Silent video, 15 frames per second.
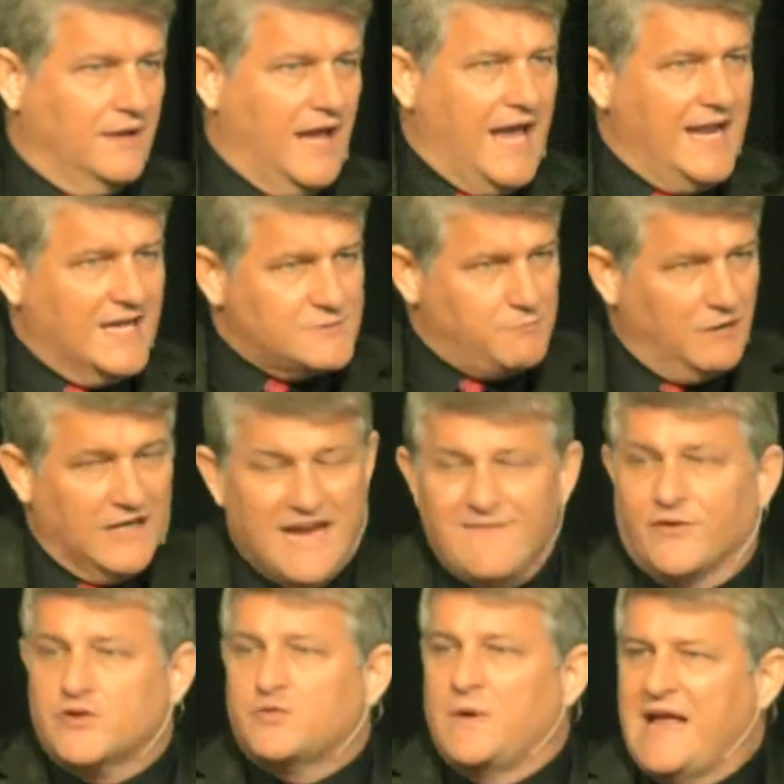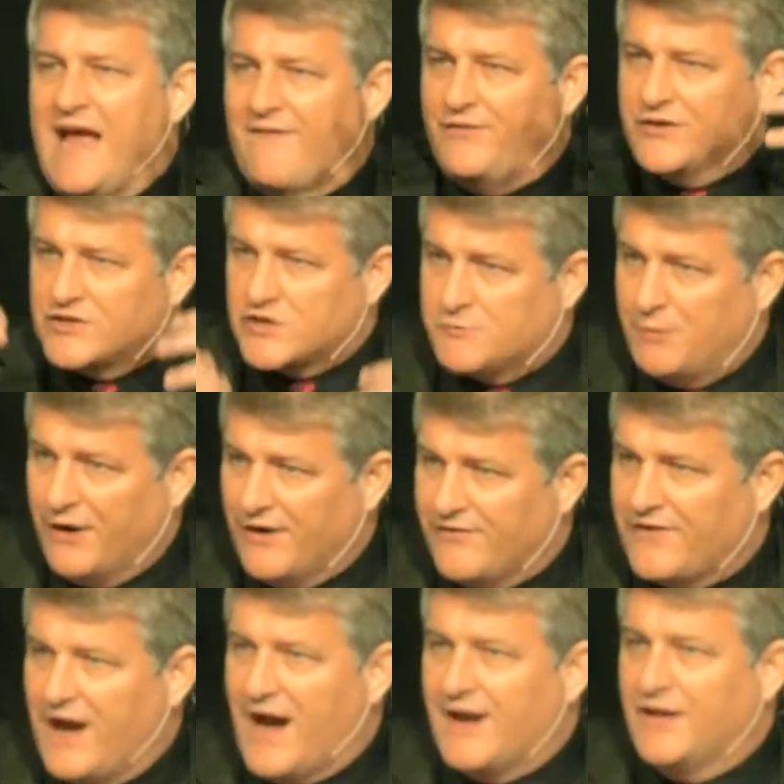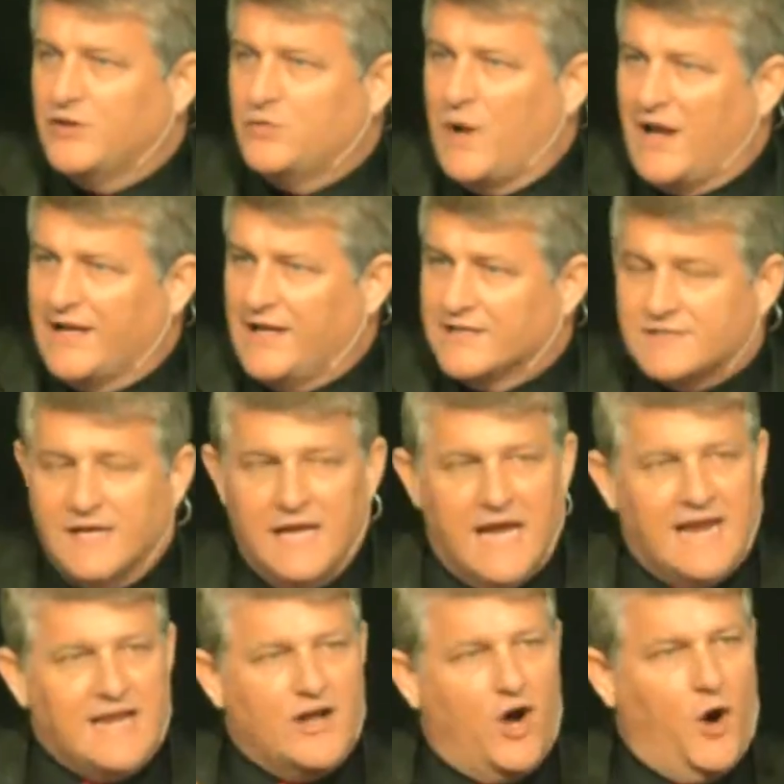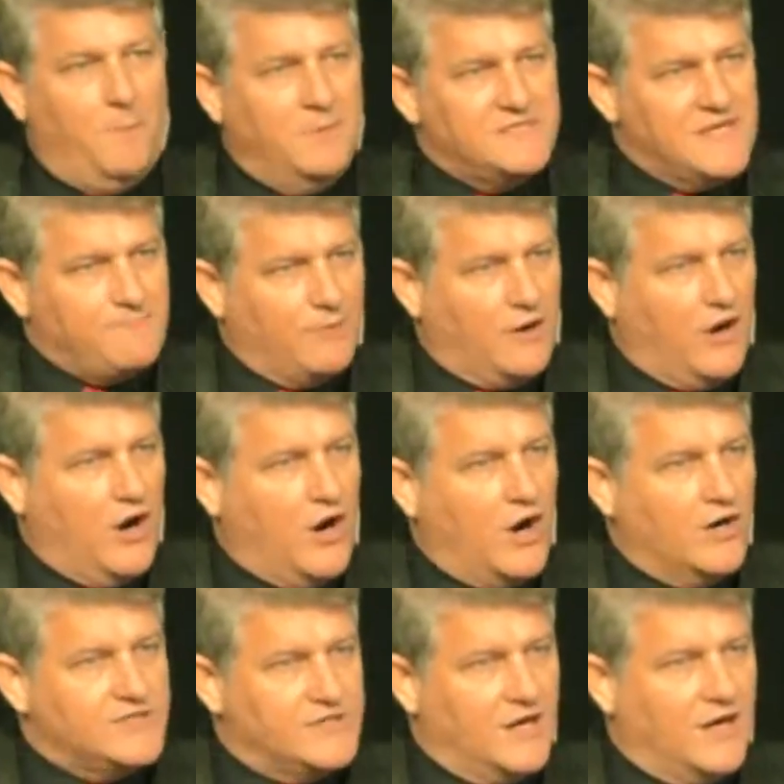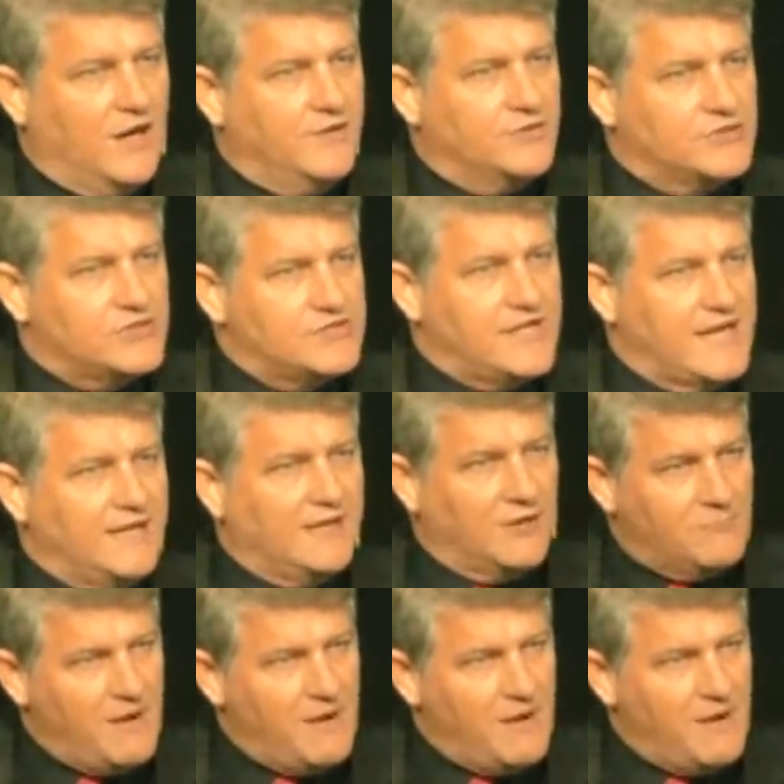And as believers, we have the Spirit of God indwelling us, and He opens up our hearts and our understanding and our